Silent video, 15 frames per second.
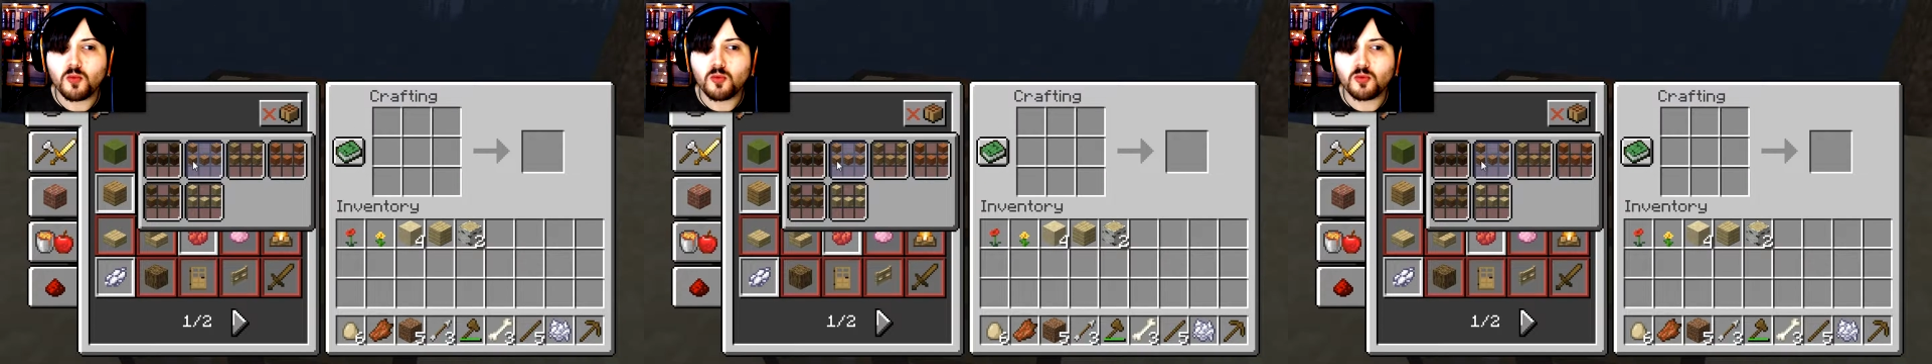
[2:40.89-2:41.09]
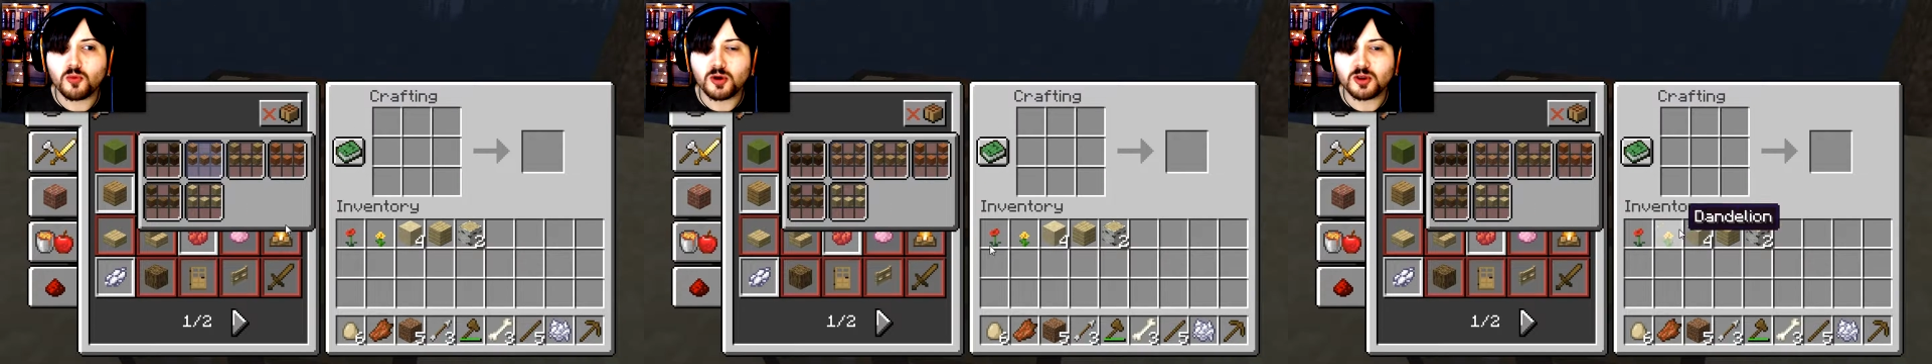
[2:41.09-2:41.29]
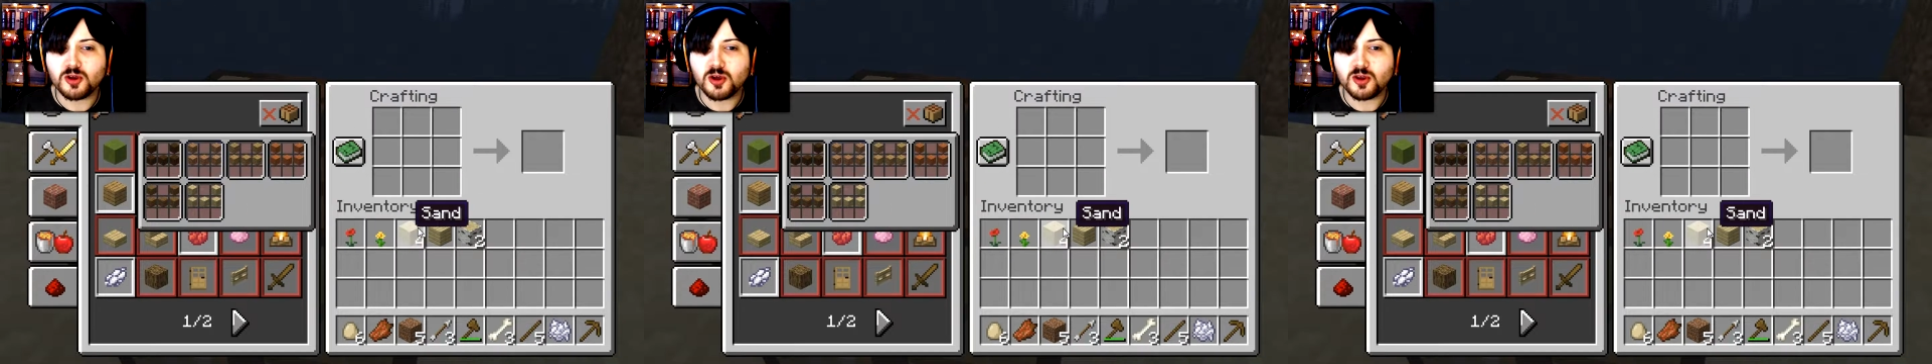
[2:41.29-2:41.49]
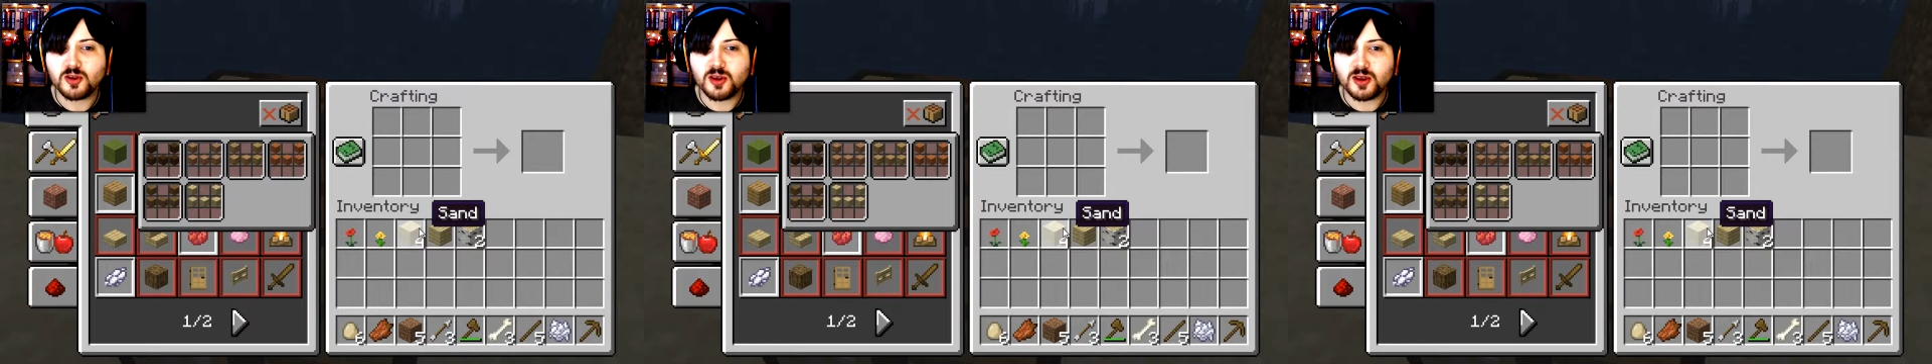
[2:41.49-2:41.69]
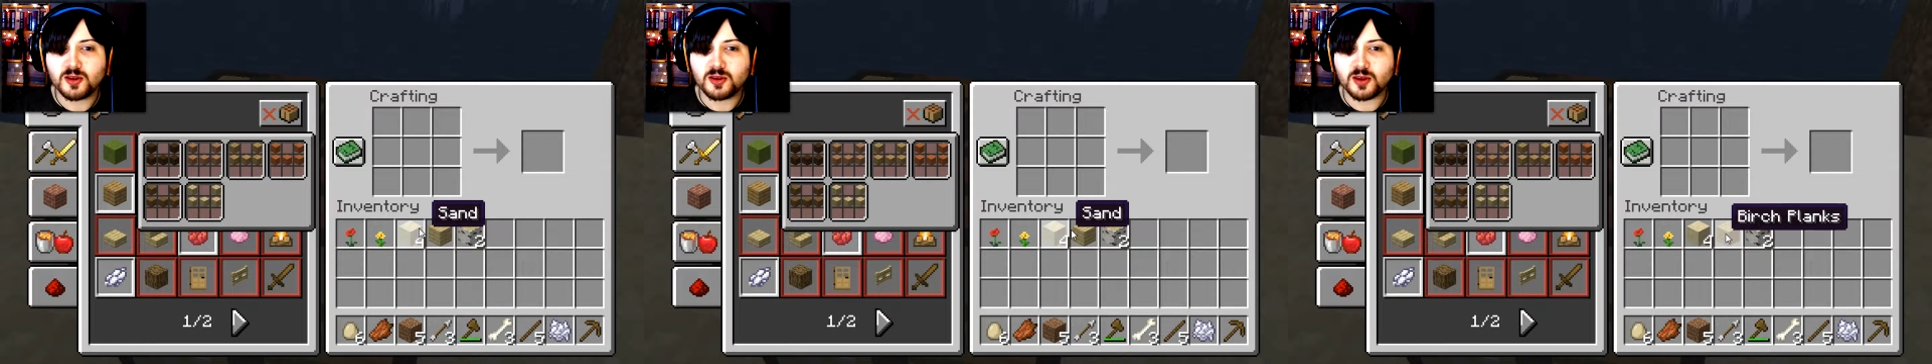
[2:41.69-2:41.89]
It just
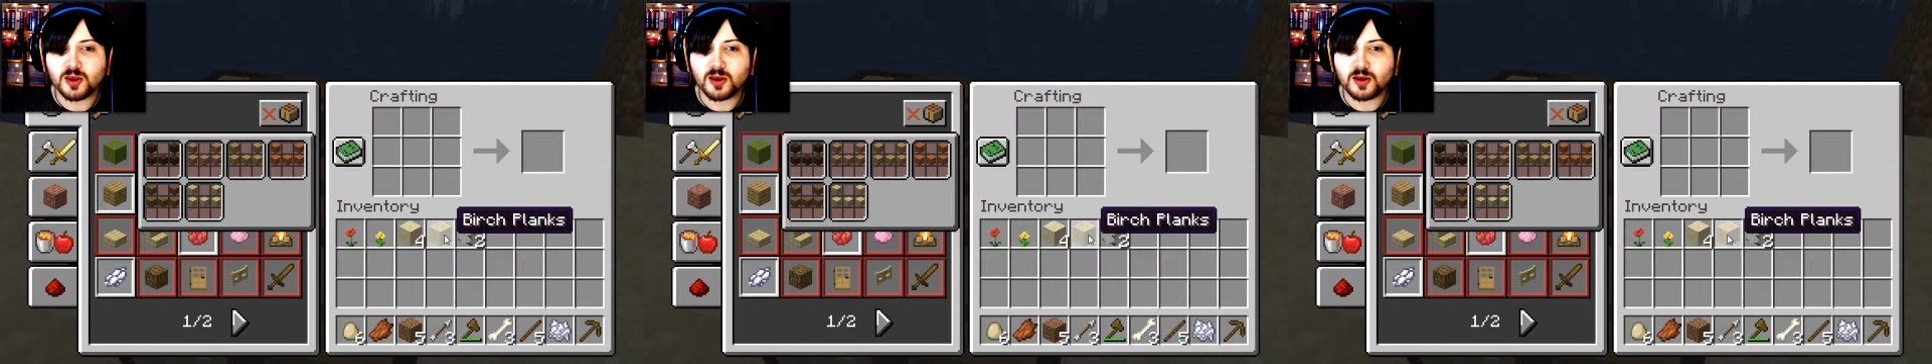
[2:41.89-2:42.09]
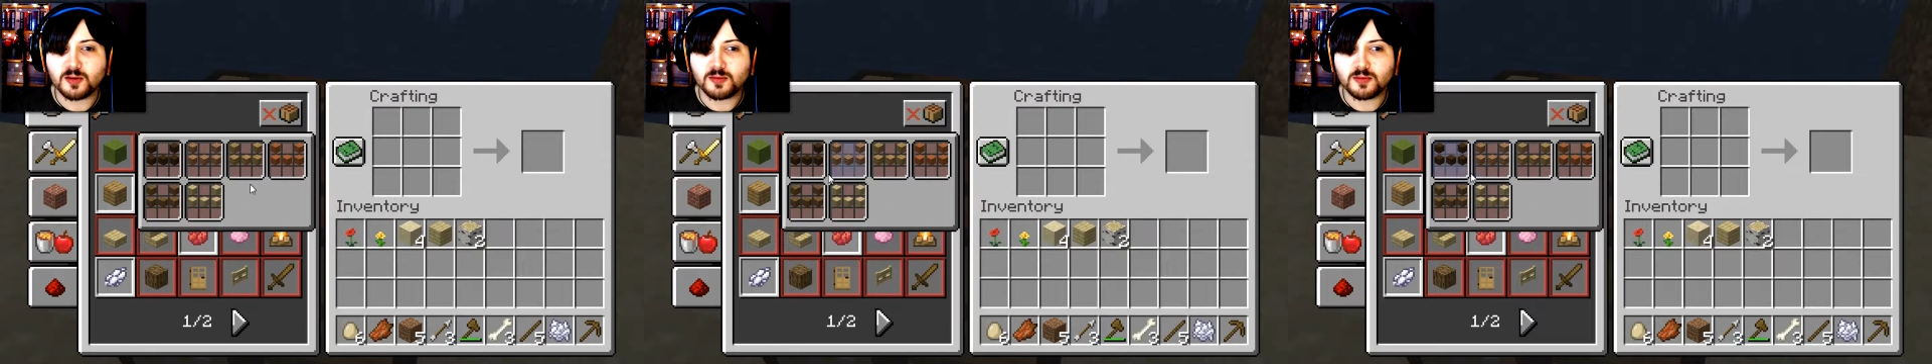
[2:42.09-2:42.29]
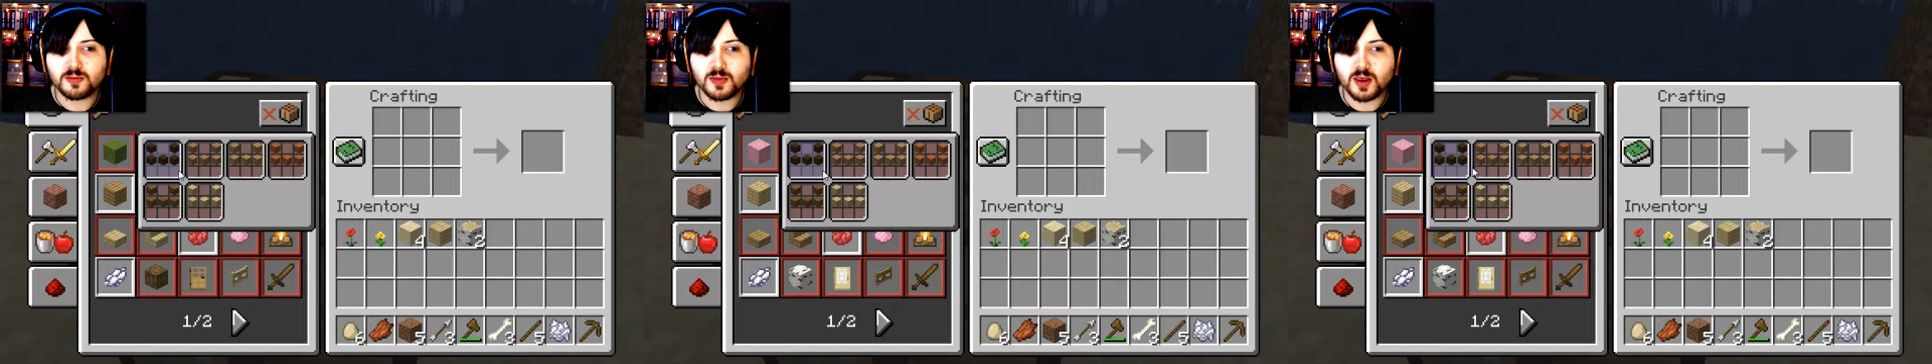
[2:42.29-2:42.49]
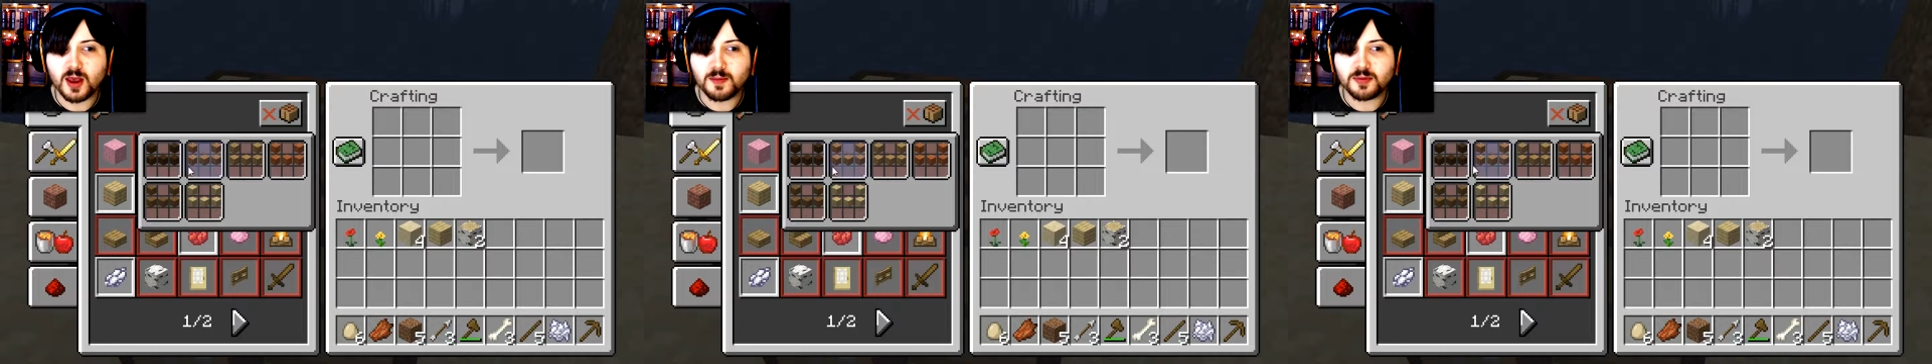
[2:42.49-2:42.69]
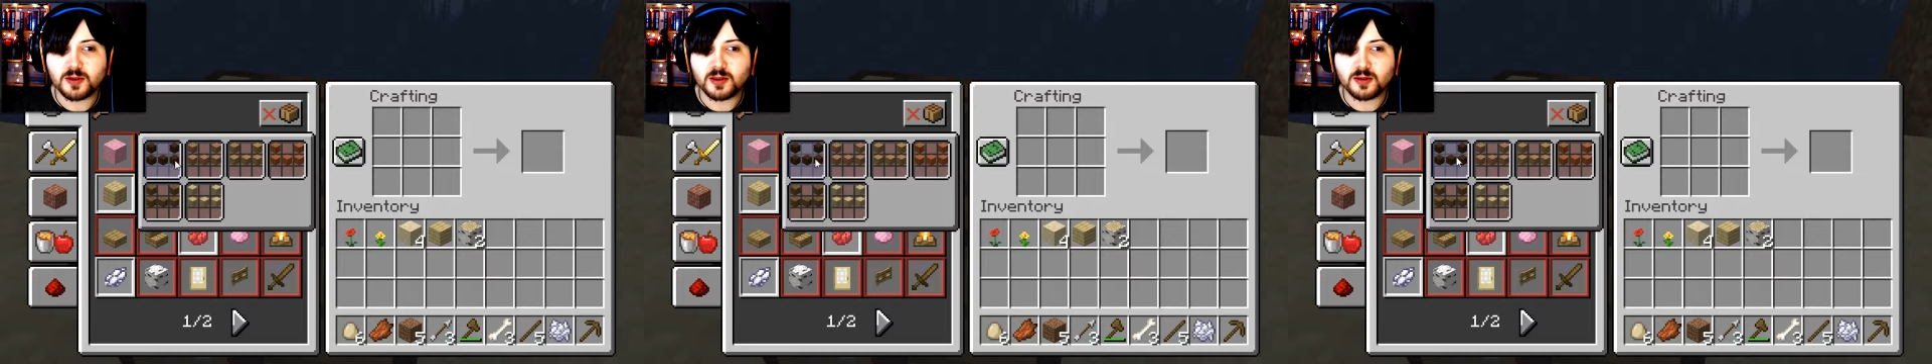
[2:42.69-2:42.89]
needs a...
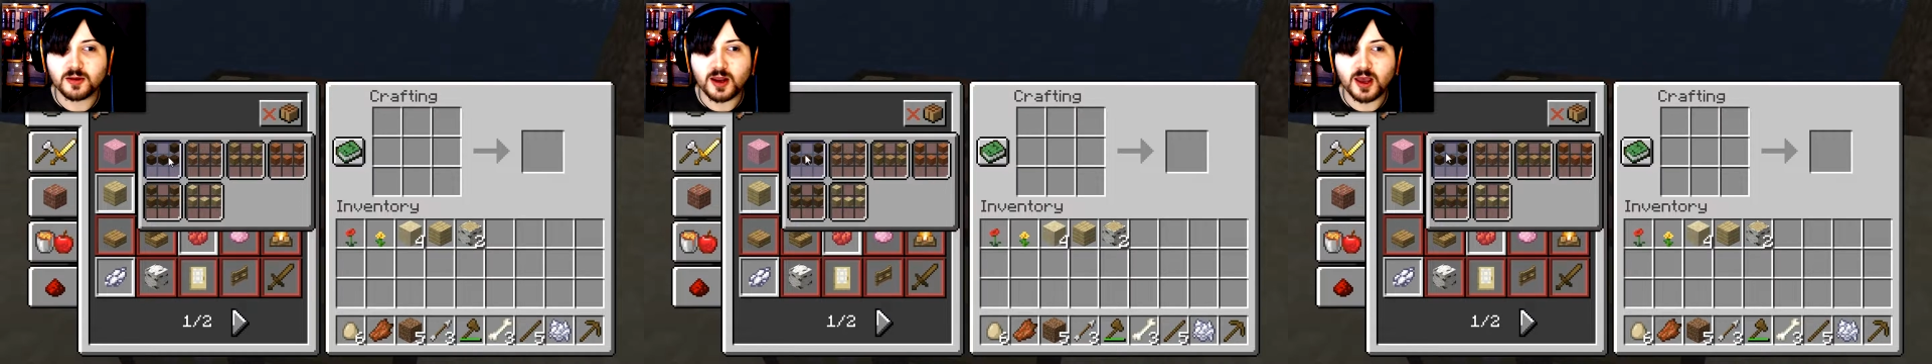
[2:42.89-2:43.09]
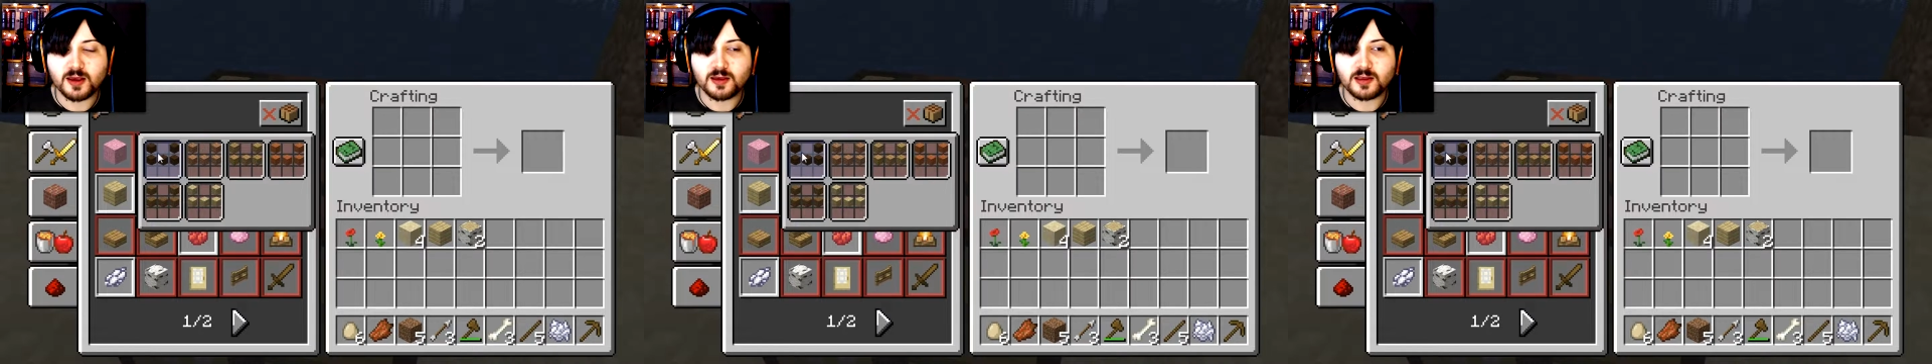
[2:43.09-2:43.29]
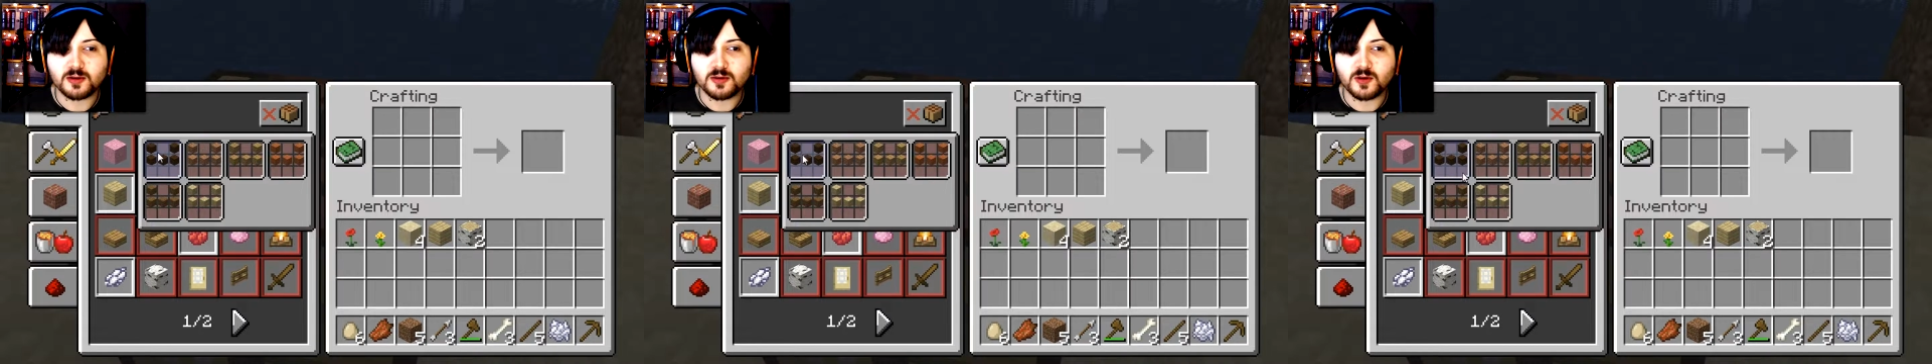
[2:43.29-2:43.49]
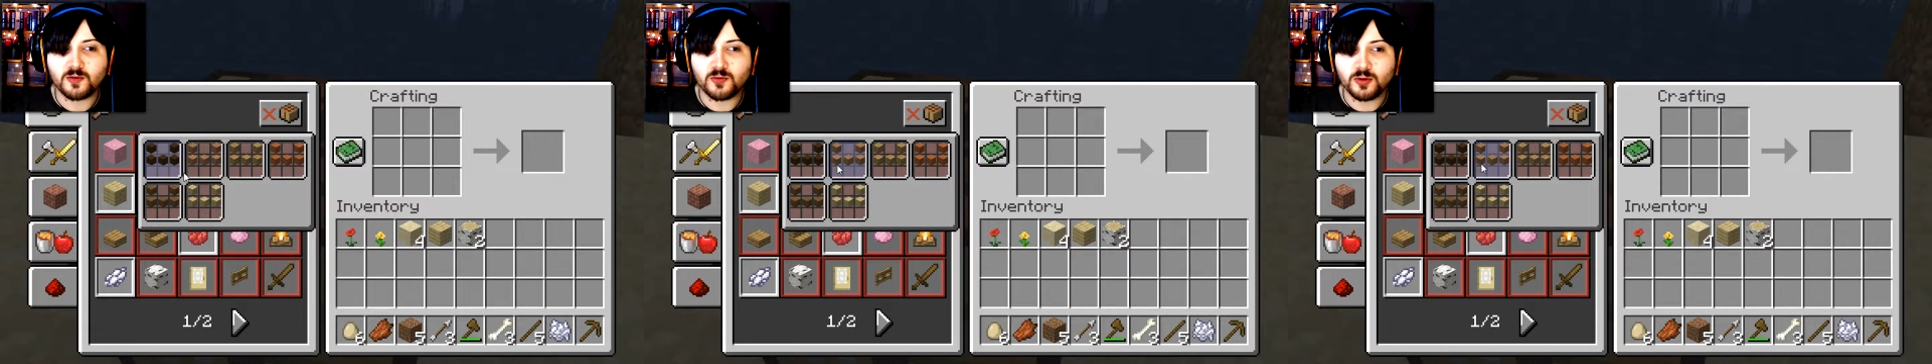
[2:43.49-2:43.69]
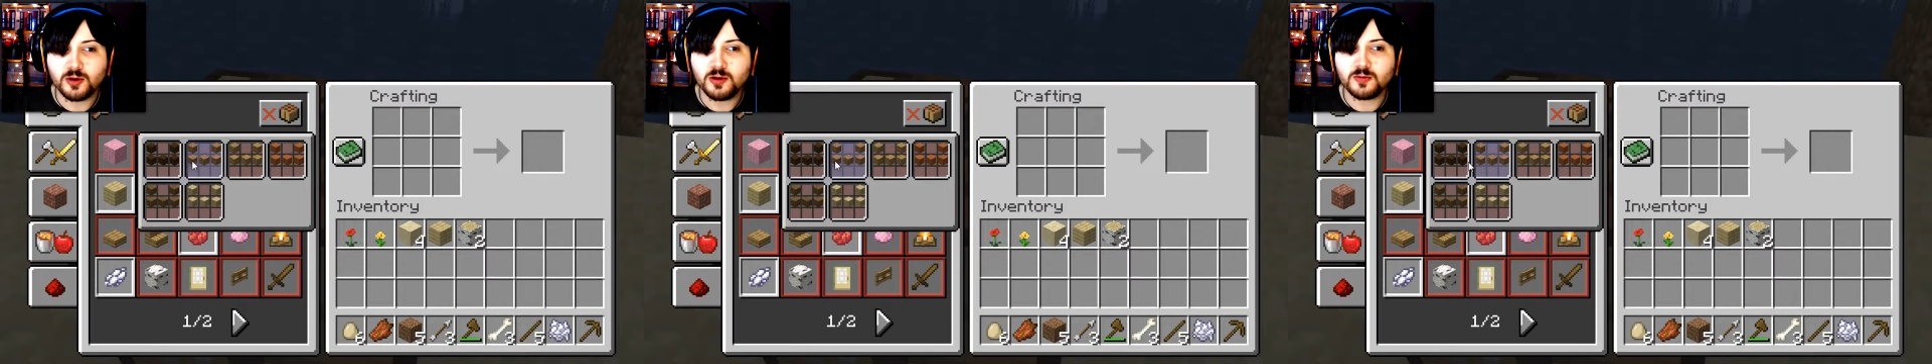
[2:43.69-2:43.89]
absolute ass load of wood,